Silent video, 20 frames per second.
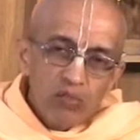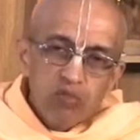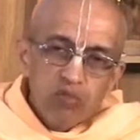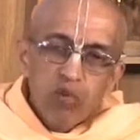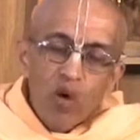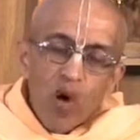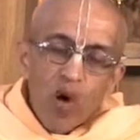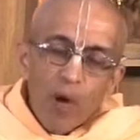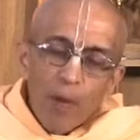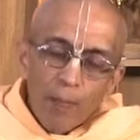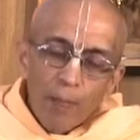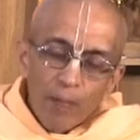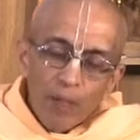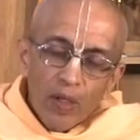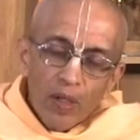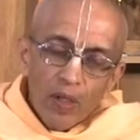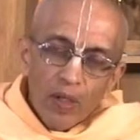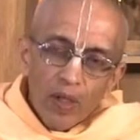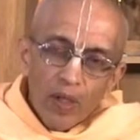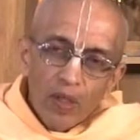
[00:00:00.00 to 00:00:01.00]
form
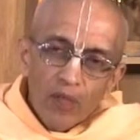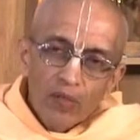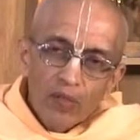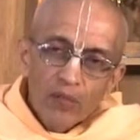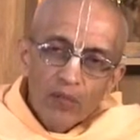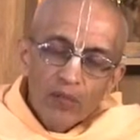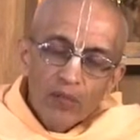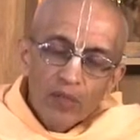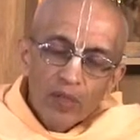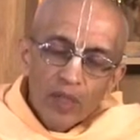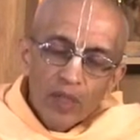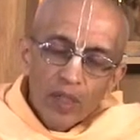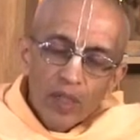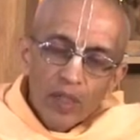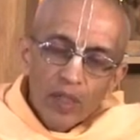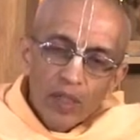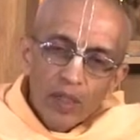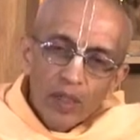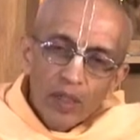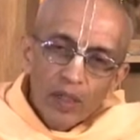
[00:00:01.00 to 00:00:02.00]
of
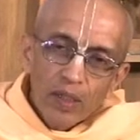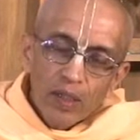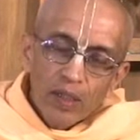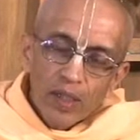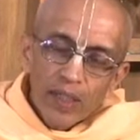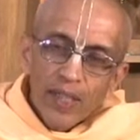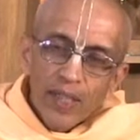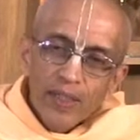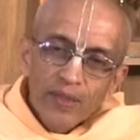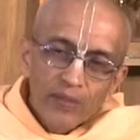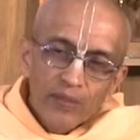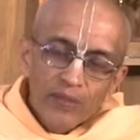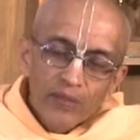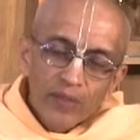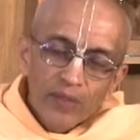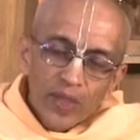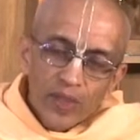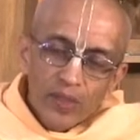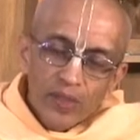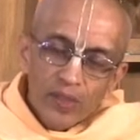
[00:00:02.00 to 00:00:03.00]
uh, life,
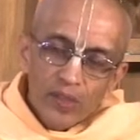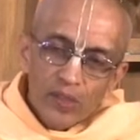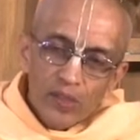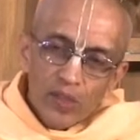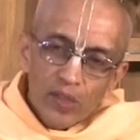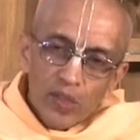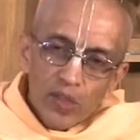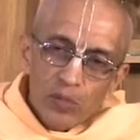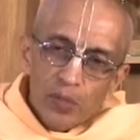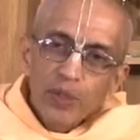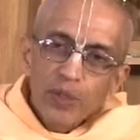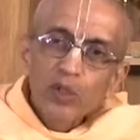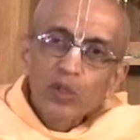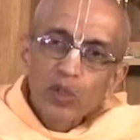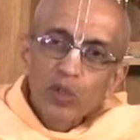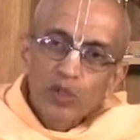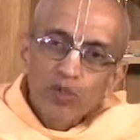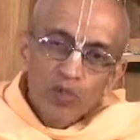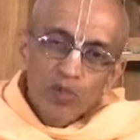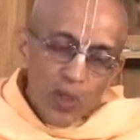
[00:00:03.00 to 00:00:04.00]
that is the spiritual